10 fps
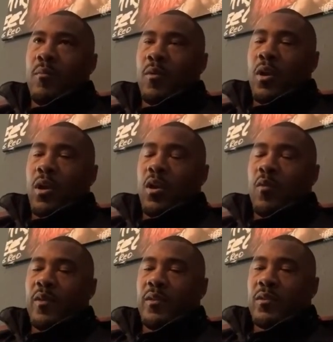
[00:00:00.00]
curb
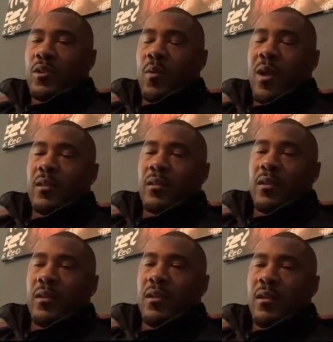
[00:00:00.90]
and correct
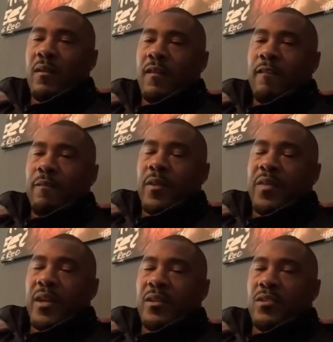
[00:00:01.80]
the
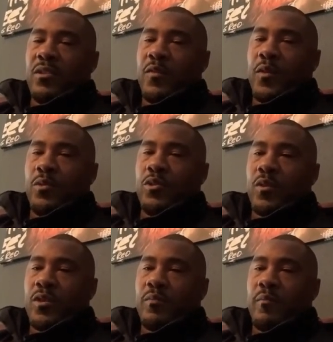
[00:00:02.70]
things in the
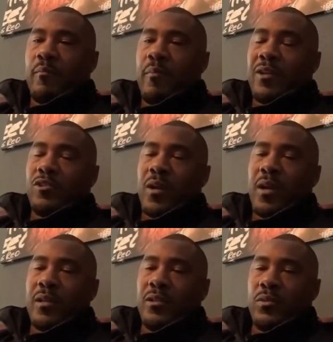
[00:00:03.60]
future is by
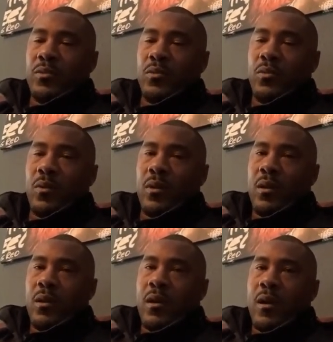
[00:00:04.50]
trying to
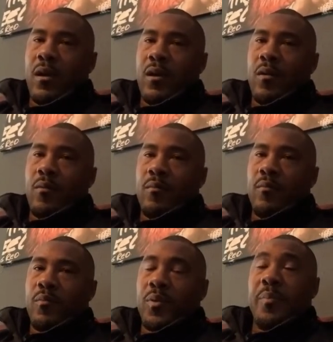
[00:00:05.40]

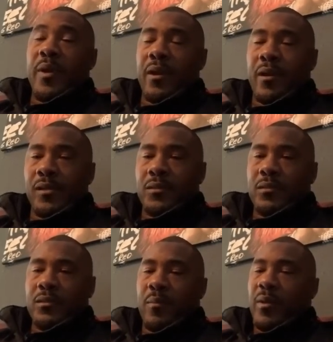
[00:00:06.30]
prepare.
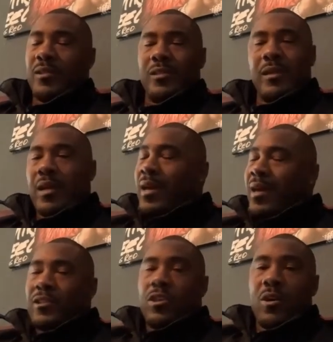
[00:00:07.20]
I mean,
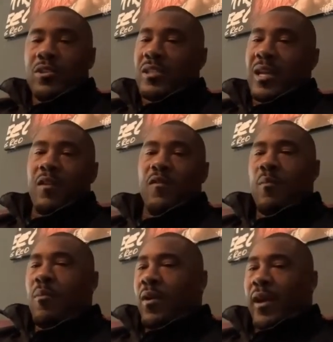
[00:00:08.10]
it's all just like a
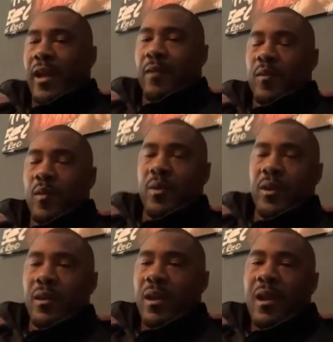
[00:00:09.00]
football game. I
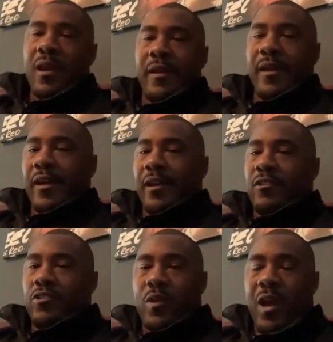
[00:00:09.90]
mean, hey,
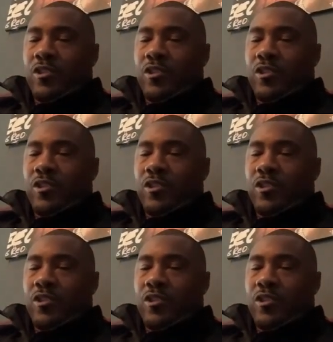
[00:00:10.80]
you got